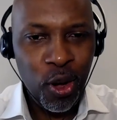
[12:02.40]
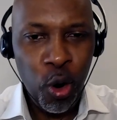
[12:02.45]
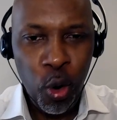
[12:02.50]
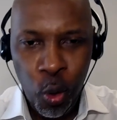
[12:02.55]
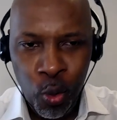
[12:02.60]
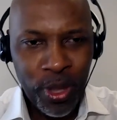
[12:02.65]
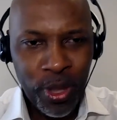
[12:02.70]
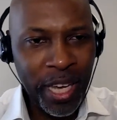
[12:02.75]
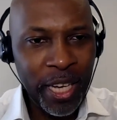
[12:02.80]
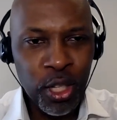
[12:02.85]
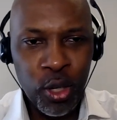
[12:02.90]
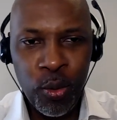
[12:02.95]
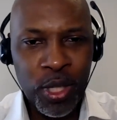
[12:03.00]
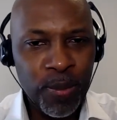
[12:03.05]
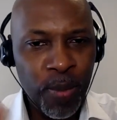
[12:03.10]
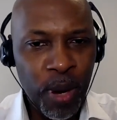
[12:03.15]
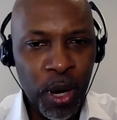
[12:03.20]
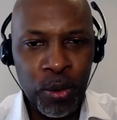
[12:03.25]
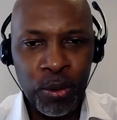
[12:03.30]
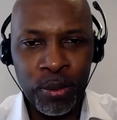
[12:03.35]
All they do is
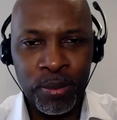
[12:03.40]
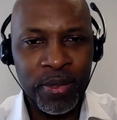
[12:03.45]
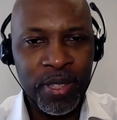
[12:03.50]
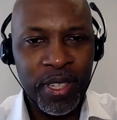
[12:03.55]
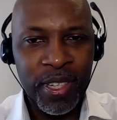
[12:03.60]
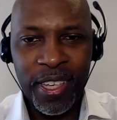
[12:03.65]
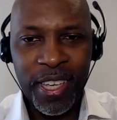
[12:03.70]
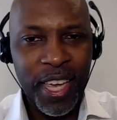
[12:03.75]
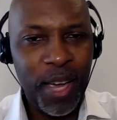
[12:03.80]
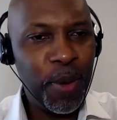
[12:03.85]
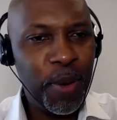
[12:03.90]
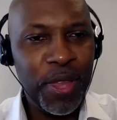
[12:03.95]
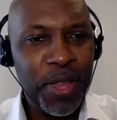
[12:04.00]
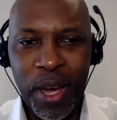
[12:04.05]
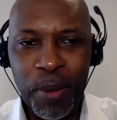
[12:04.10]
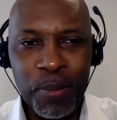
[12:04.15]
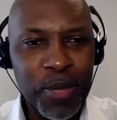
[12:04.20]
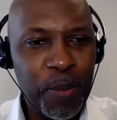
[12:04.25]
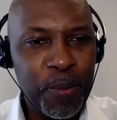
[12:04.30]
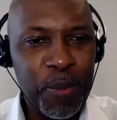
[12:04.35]
moan. Give me a
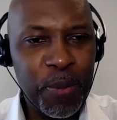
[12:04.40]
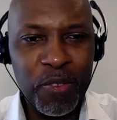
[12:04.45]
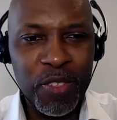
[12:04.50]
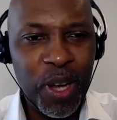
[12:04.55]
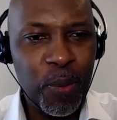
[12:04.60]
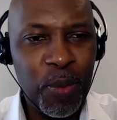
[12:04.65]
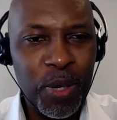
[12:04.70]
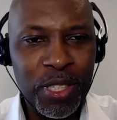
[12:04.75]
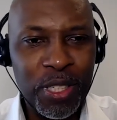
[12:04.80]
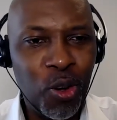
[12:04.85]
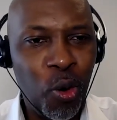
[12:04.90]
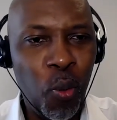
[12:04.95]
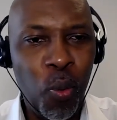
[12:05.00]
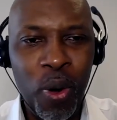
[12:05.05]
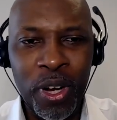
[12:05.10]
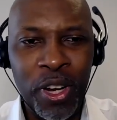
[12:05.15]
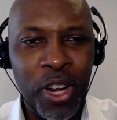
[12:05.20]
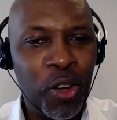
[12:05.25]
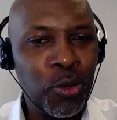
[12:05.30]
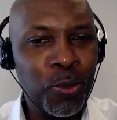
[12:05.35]
thumbs up if someone's got
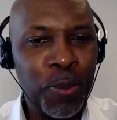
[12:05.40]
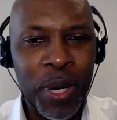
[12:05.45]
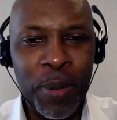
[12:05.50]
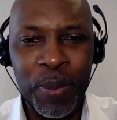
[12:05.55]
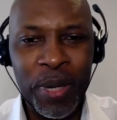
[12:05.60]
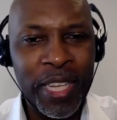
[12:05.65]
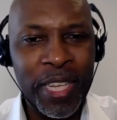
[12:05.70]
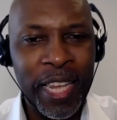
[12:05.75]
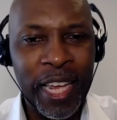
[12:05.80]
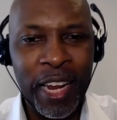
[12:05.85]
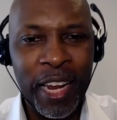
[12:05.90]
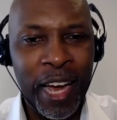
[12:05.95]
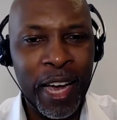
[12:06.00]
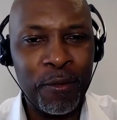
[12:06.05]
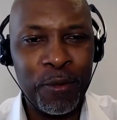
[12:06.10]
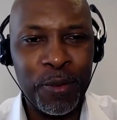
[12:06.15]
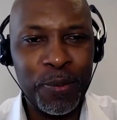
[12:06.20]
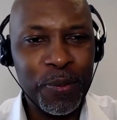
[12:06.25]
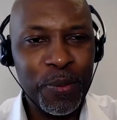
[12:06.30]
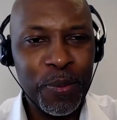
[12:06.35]
one of those people in their
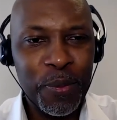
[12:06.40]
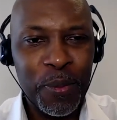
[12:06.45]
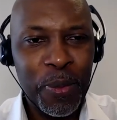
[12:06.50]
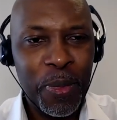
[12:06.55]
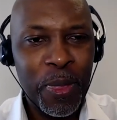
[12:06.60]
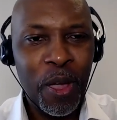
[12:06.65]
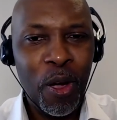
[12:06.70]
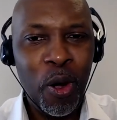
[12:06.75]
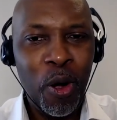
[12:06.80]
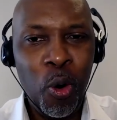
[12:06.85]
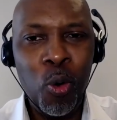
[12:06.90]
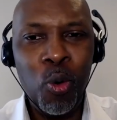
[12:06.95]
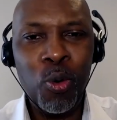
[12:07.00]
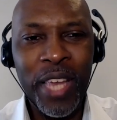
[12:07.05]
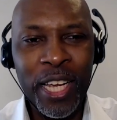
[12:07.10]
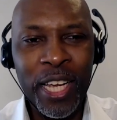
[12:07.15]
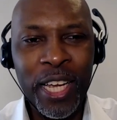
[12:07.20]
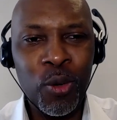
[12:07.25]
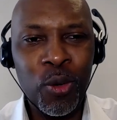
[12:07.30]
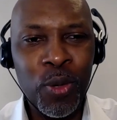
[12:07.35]
life. All
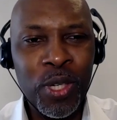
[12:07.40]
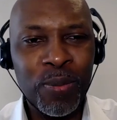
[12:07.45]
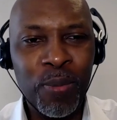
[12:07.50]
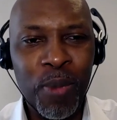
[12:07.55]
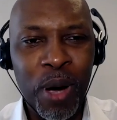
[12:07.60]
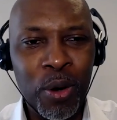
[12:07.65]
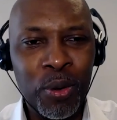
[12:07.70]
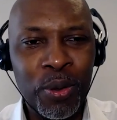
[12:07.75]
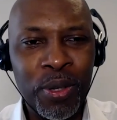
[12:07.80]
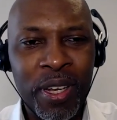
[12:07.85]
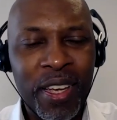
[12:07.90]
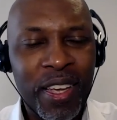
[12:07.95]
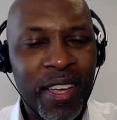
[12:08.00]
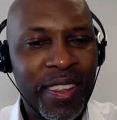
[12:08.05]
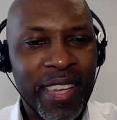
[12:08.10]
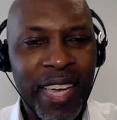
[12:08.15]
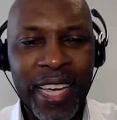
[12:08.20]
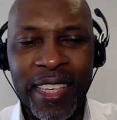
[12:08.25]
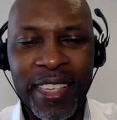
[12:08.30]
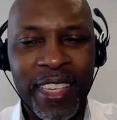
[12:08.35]
they do is moan.
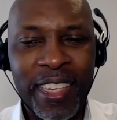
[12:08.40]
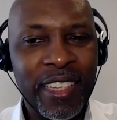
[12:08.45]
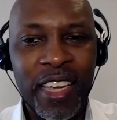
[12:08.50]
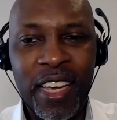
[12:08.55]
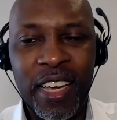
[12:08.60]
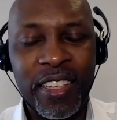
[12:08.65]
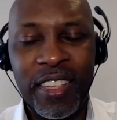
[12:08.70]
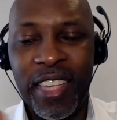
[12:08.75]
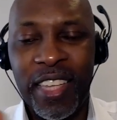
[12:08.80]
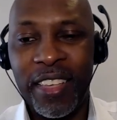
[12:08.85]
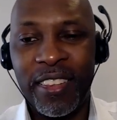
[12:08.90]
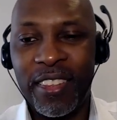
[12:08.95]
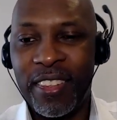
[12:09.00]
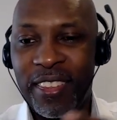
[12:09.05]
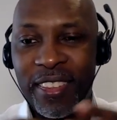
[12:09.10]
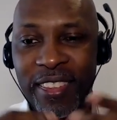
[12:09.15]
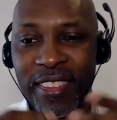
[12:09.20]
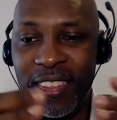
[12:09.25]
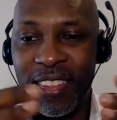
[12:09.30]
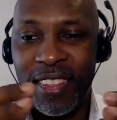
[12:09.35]

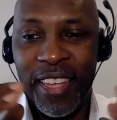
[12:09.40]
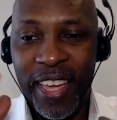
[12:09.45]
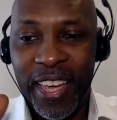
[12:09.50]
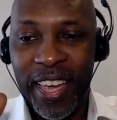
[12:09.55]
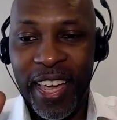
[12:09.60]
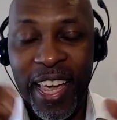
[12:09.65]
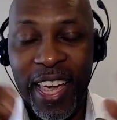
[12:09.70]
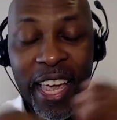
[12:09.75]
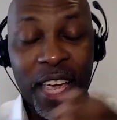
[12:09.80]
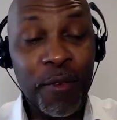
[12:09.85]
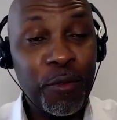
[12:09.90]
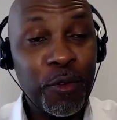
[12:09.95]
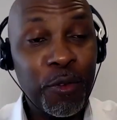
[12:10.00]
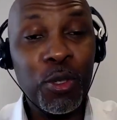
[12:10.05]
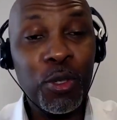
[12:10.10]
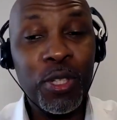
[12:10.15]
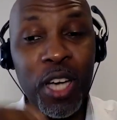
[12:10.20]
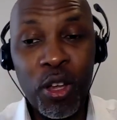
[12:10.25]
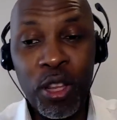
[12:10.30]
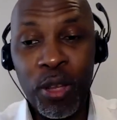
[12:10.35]
If you
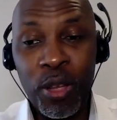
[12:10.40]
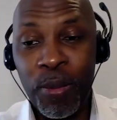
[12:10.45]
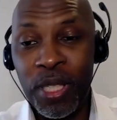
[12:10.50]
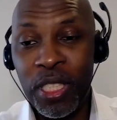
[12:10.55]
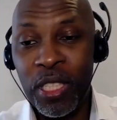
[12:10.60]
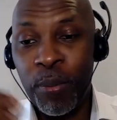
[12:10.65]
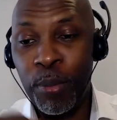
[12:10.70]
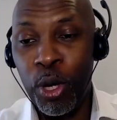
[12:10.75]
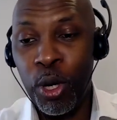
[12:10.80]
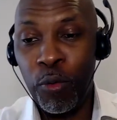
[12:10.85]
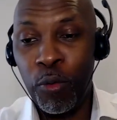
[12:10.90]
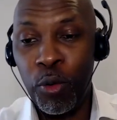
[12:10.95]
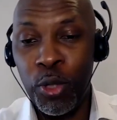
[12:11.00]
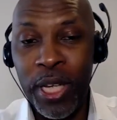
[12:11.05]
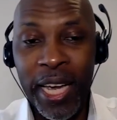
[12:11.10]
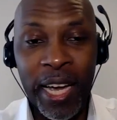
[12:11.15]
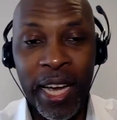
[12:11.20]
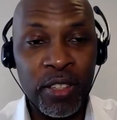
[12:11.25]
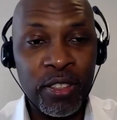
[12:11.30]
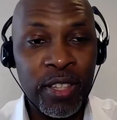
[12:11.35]
tell them it's a beautiful day
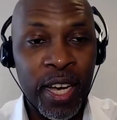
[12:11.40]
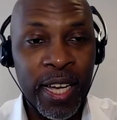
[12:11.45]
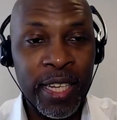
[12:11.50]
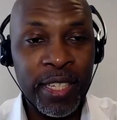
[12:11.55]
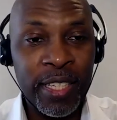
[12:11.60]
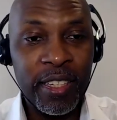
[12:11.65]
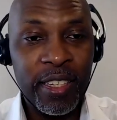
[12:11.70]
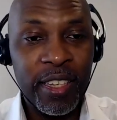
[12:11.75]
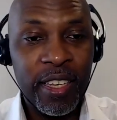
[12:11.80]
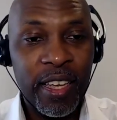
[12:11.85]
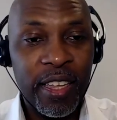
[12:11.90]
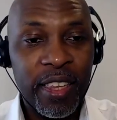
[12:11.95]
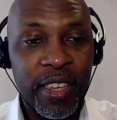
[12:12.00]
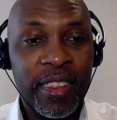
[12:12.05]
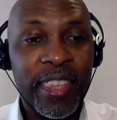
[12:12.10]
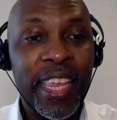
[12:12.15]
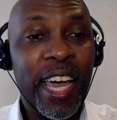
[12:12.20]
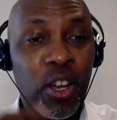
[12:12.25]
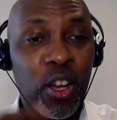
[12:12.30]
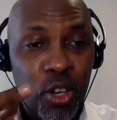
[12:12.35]
outside,
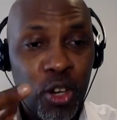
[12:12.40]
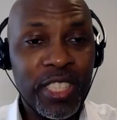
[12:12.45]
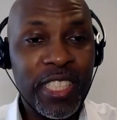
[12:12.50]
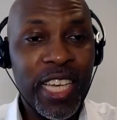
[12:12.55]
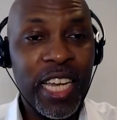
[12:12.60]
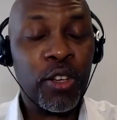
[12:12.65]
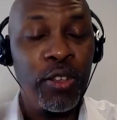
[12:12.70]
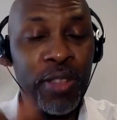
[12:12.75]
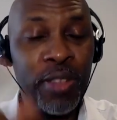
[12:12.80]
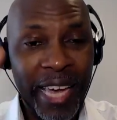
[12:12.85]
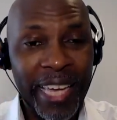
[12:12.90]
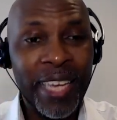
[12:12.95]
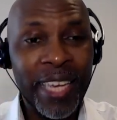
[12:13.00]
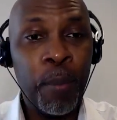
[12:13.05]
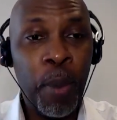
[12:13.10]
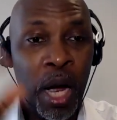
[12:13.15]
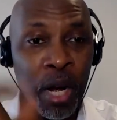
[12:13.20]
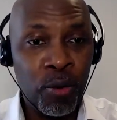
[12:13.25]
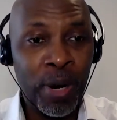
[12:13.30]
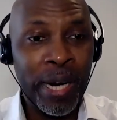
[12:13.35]
they're going to tell you that it
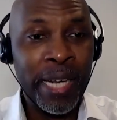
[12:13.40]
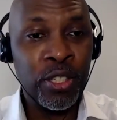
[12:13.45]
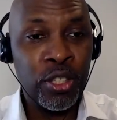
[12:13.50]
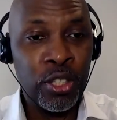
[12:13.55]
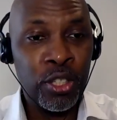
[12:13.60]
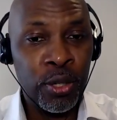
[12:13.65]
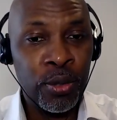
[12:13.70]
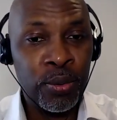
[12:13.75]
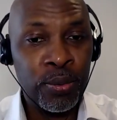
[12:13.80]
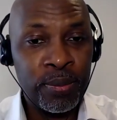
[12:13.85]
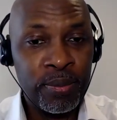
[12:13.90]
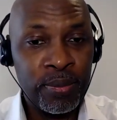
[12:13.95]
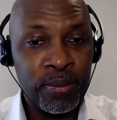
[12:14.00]
might rain soon.